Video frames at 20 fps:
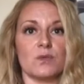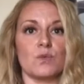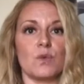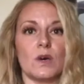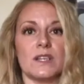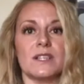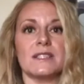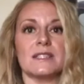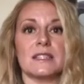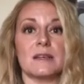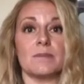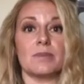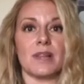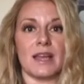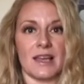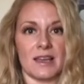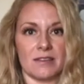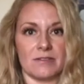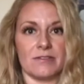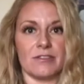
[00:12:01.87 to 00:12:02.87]
What is the
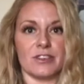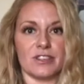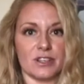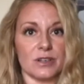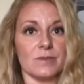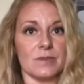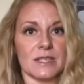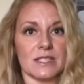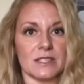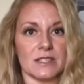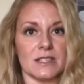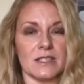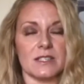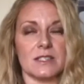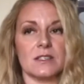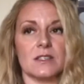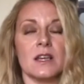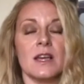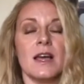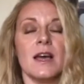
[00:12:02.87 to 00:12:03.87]
plan for your
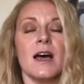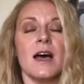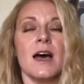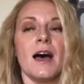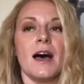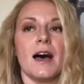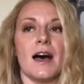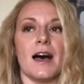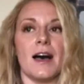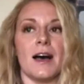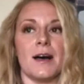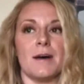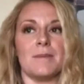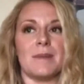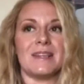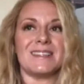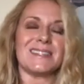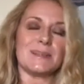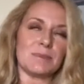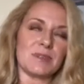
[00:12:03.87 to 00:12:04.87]
business?
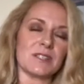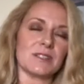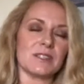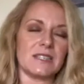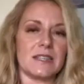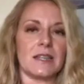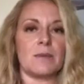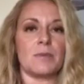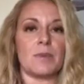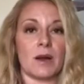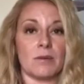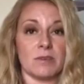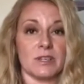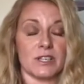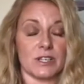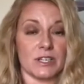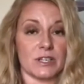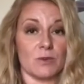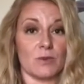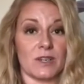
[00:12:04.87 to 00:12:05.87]
And typically they probably are
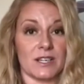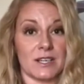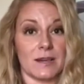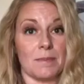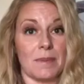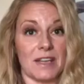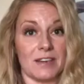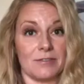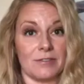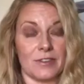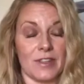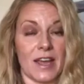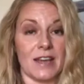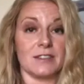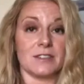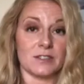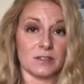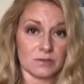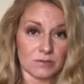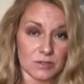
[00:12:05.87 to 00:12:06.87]
going to want to get paid for that.
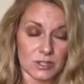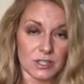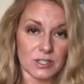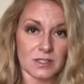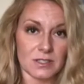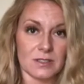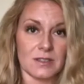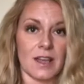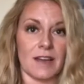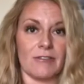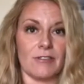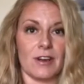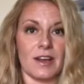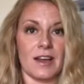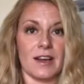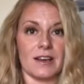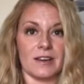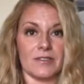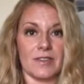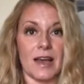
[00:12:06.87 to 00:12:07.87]
So just
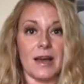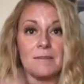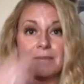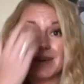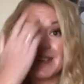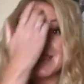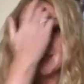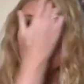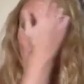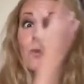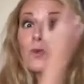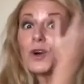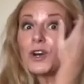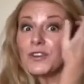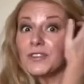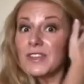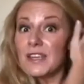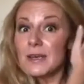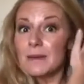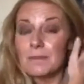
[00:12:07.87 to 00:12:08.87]
FYI on that, but it's
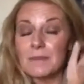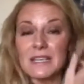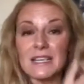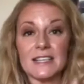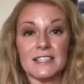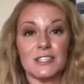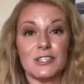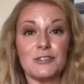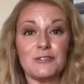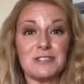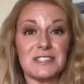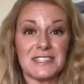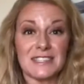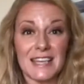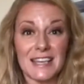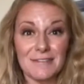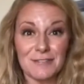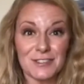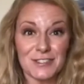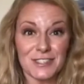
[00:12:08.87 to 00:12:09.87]
worth it, because you could
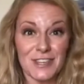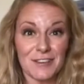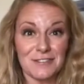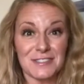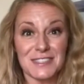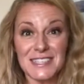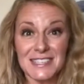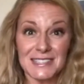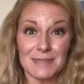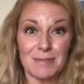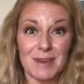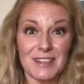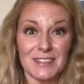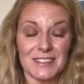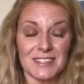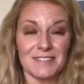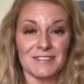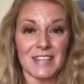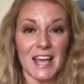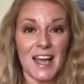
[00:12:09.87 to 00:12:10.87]
save yourself 6 months
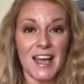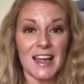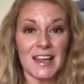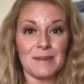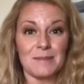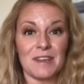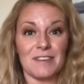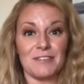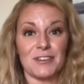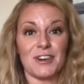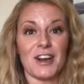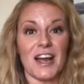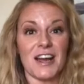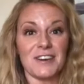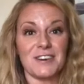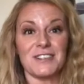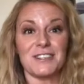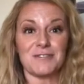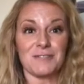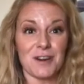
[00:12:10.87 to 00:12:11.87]
of time if you're
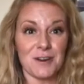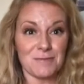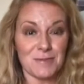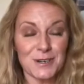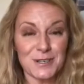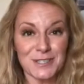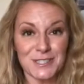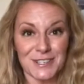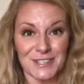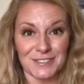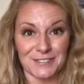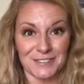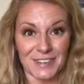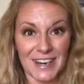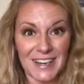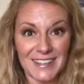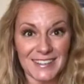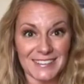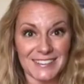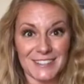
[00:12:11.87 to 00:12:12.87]
hiring the wrong person,
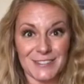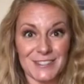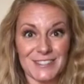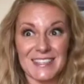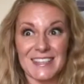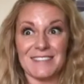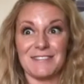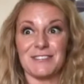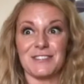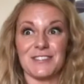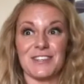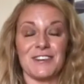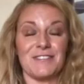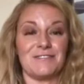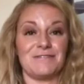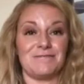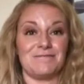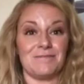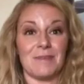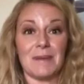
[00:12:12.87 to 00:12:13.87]
right? You could save yourself
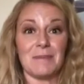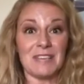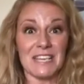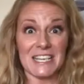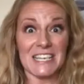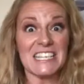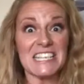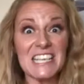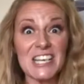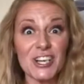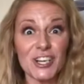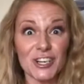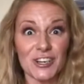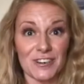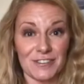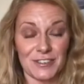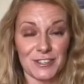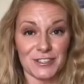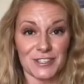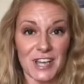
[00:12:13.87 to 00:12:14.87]
maybe a year
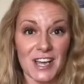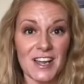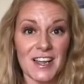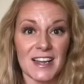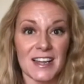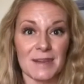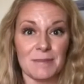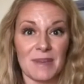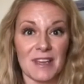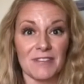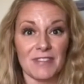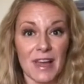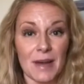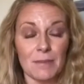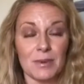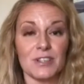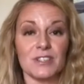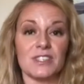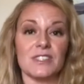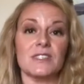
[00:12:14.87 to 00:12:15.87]
of your time if that
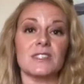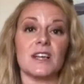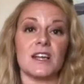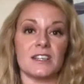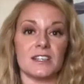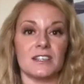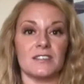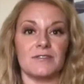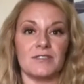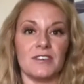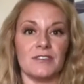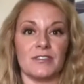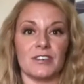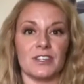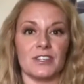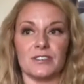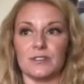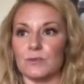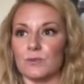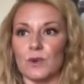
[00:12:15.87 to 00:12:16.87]
person's not a good fit for
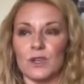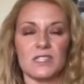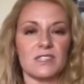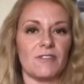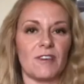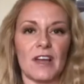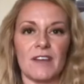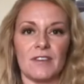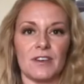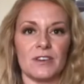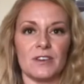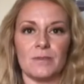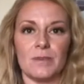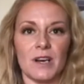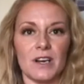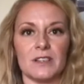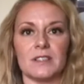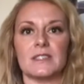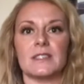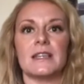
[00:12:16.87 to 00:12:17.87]
you. What's
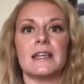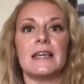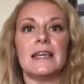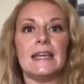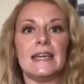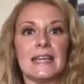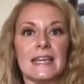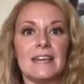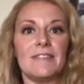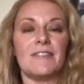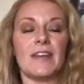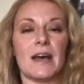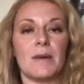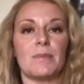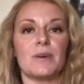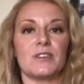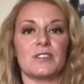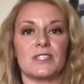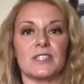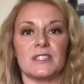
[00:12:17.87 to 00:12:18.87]
$500 if that
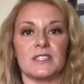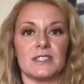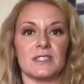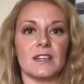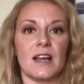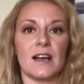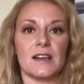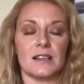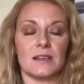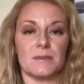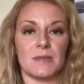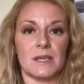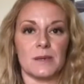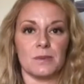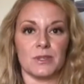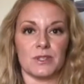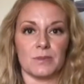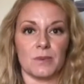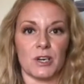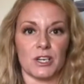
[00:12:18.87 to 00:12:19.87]
person is not going to be
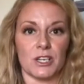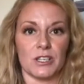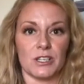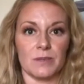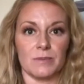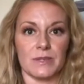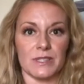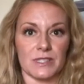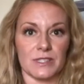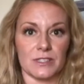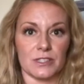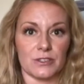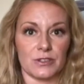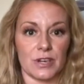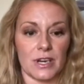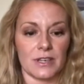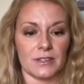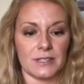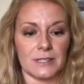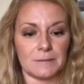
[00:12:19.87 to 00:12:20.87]
able to market your business
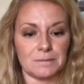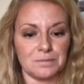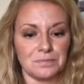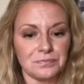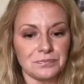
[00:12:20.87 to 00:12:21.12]
correctly?